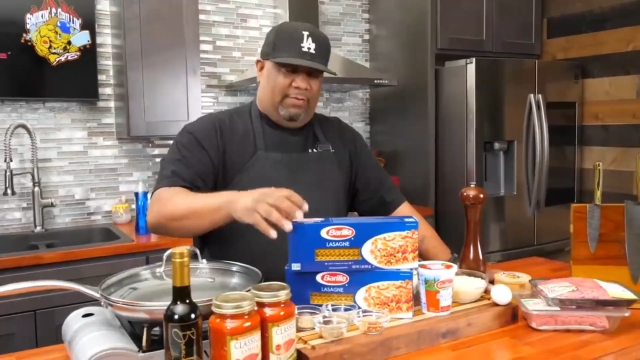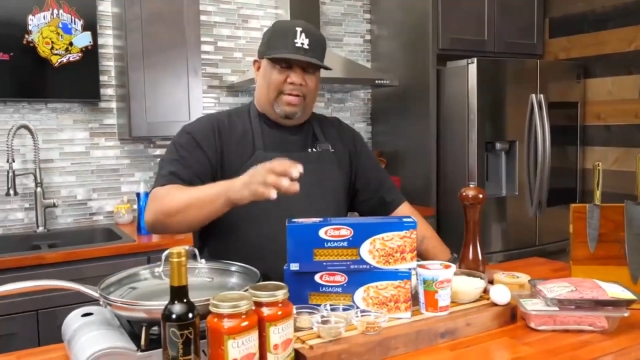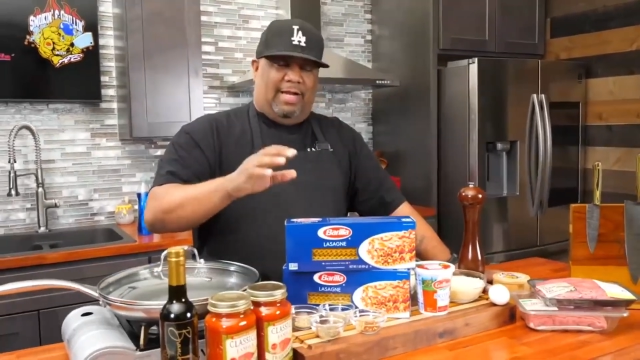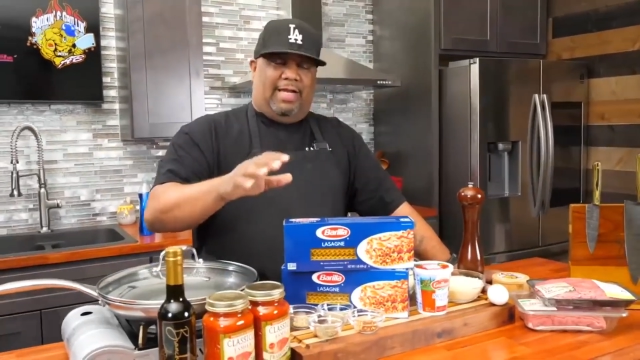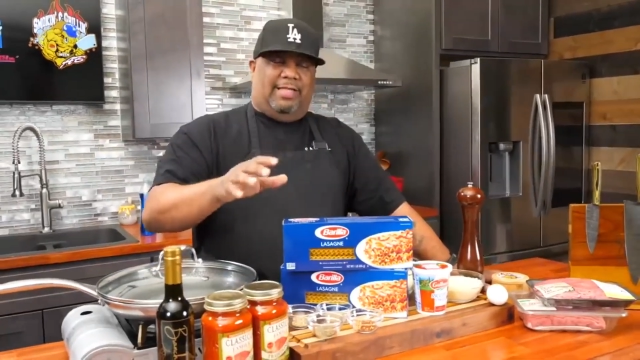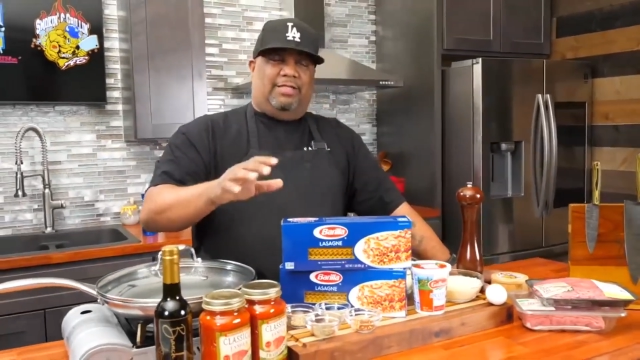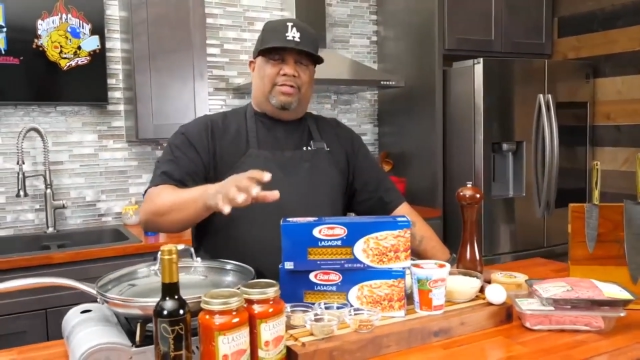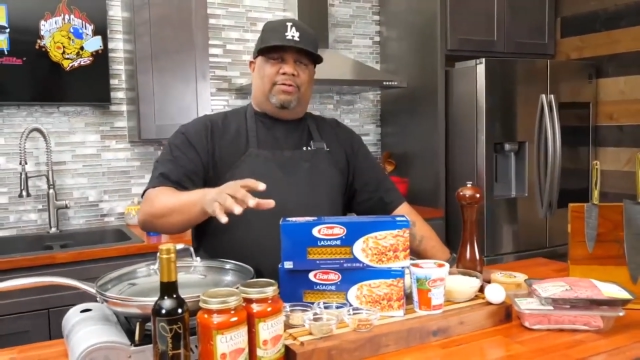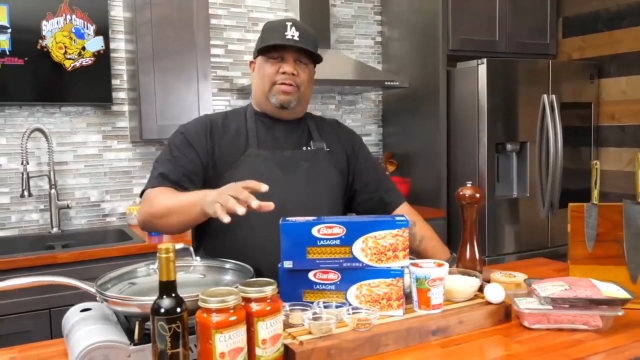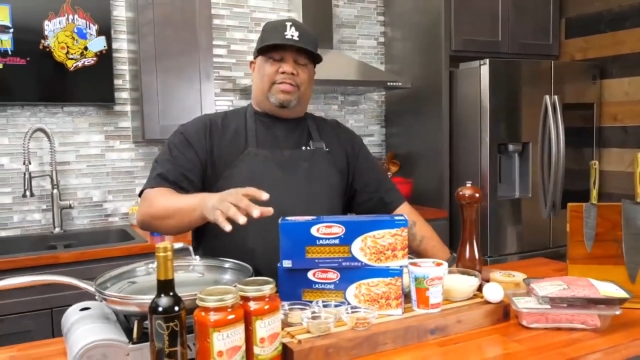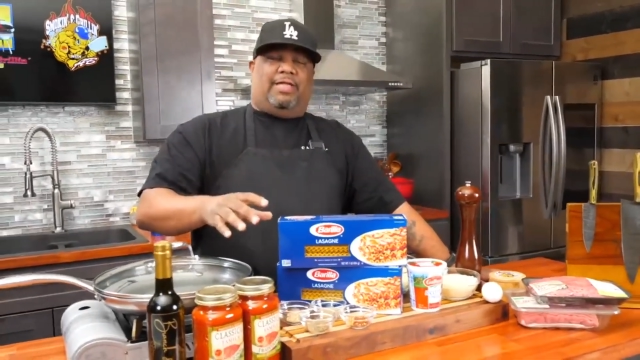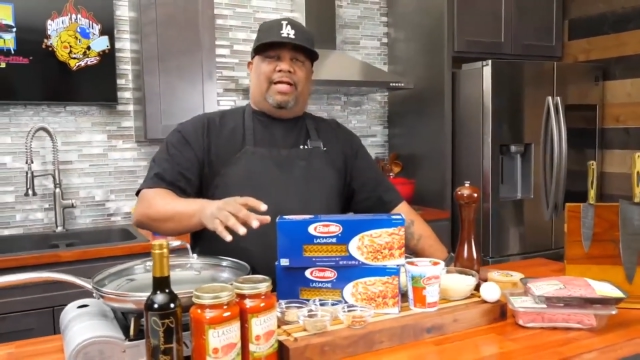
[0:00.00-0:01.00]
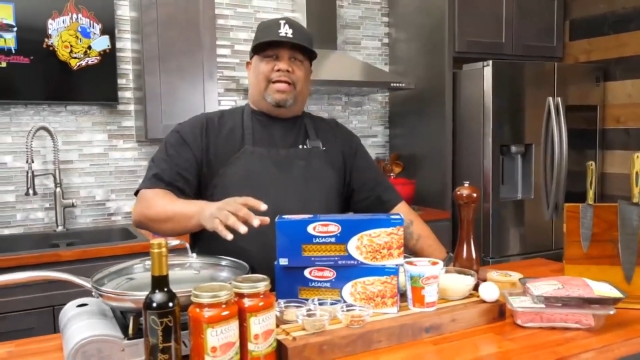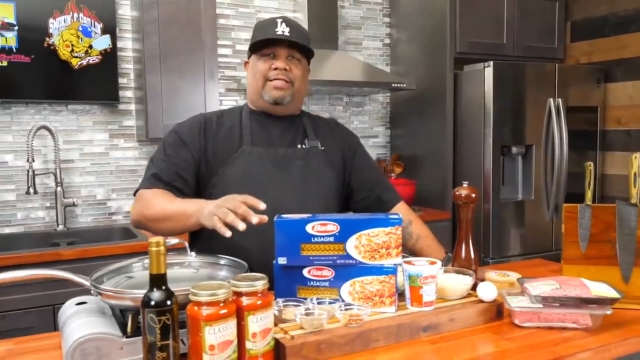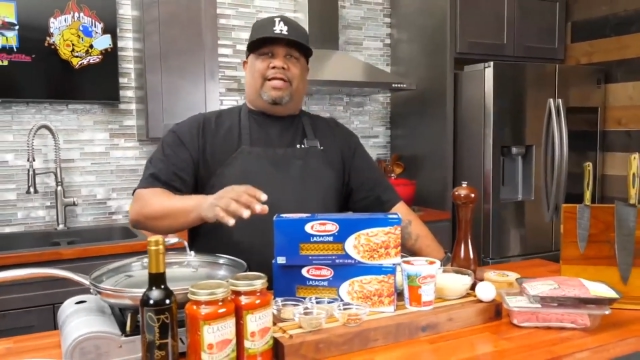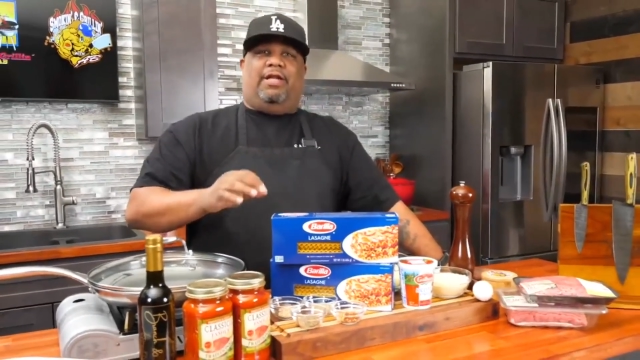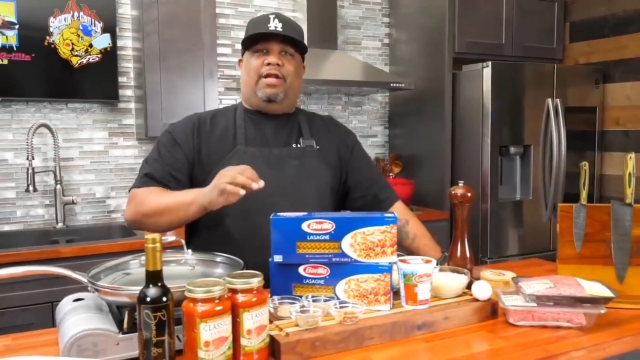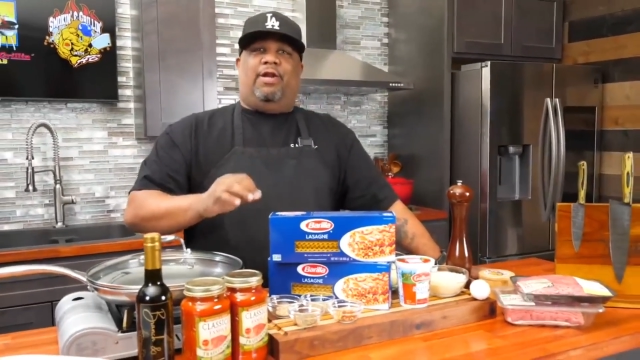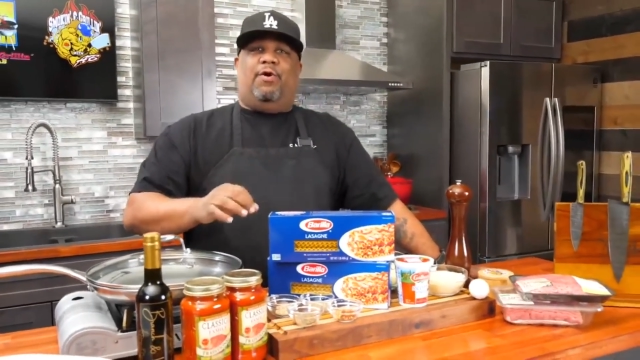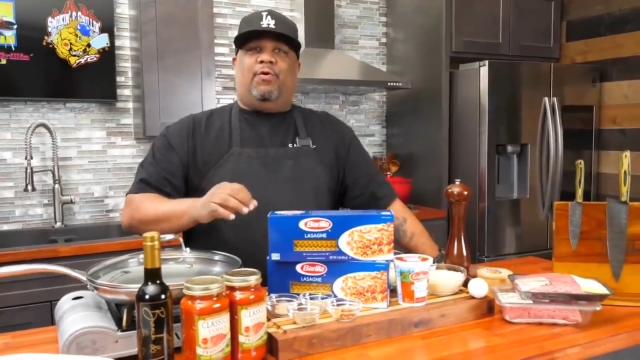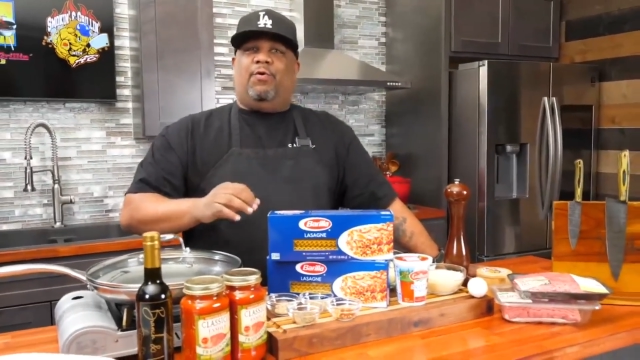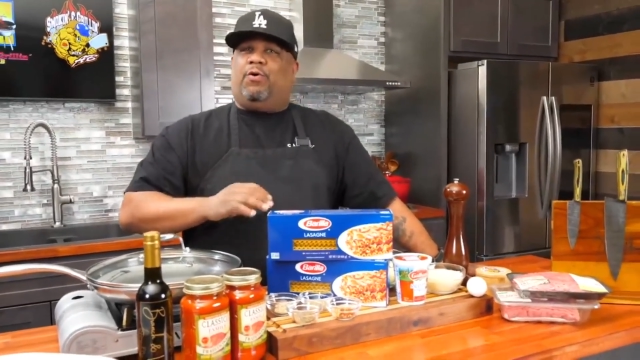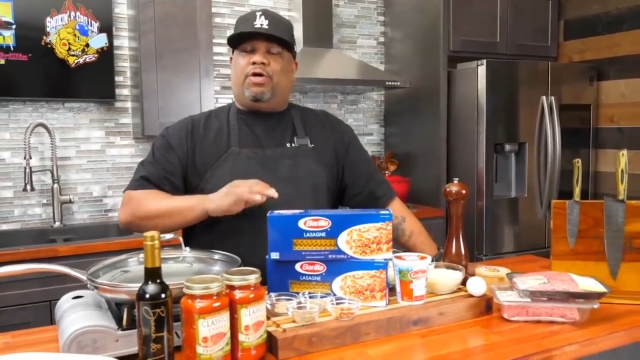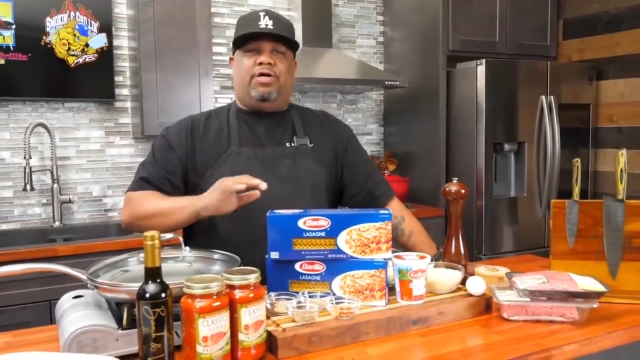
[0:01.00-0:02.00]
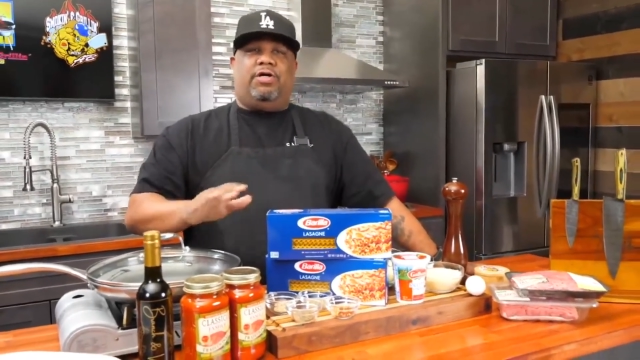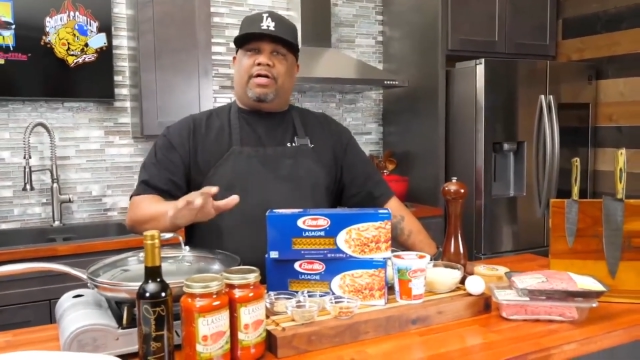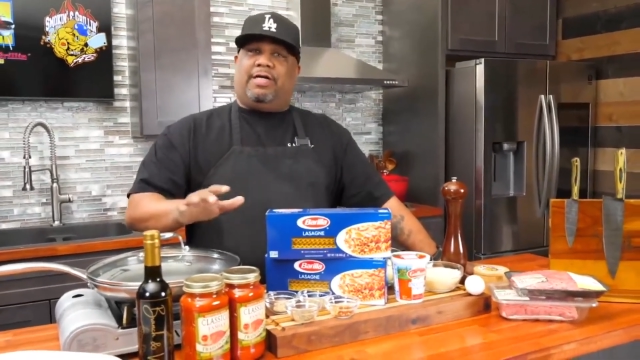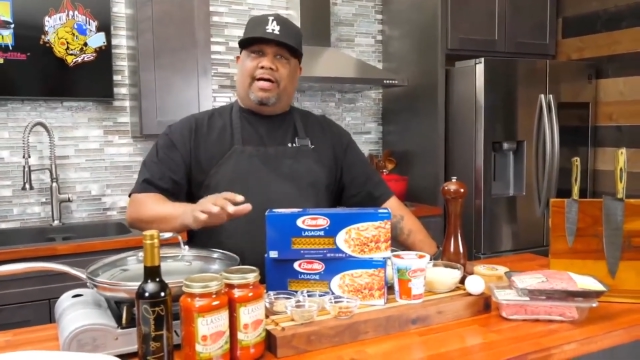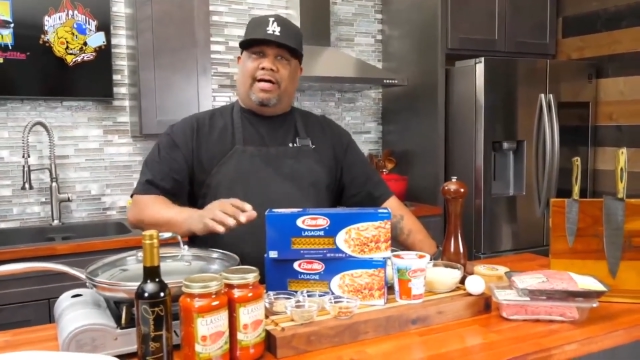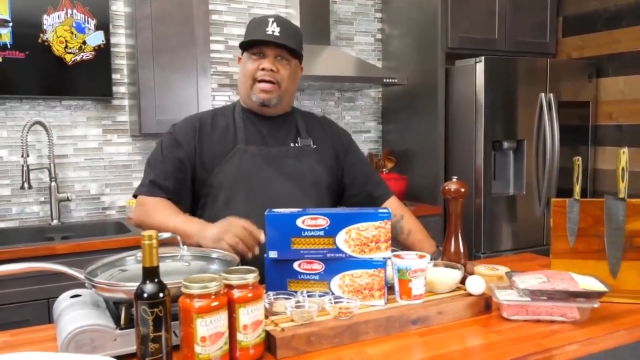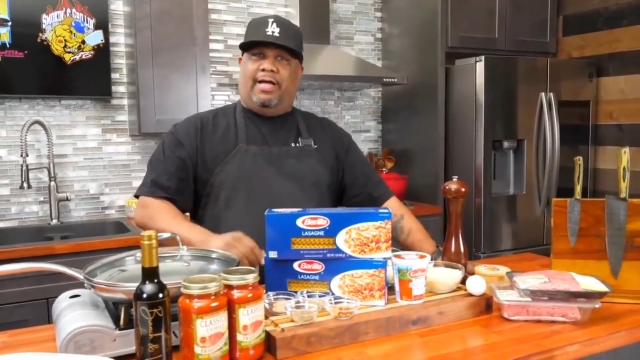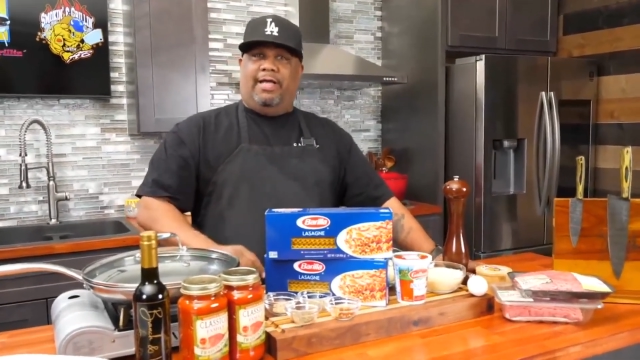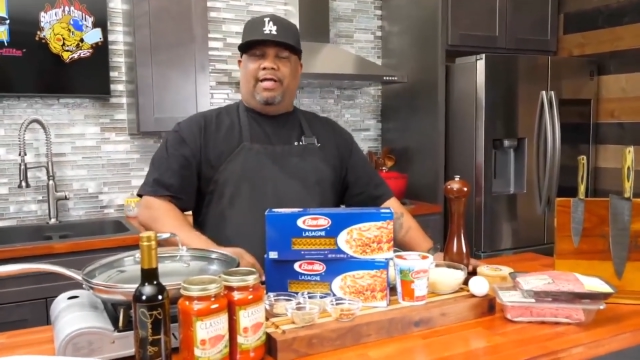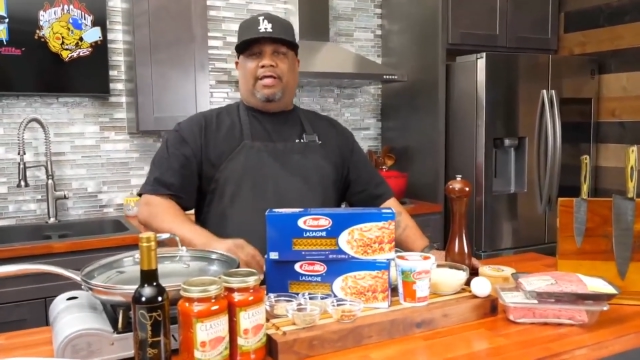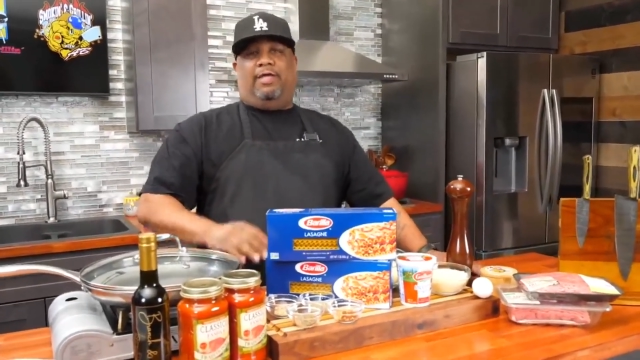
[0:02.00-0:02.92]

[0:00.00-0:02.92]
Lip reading: what I like to do is I like the no cook kind.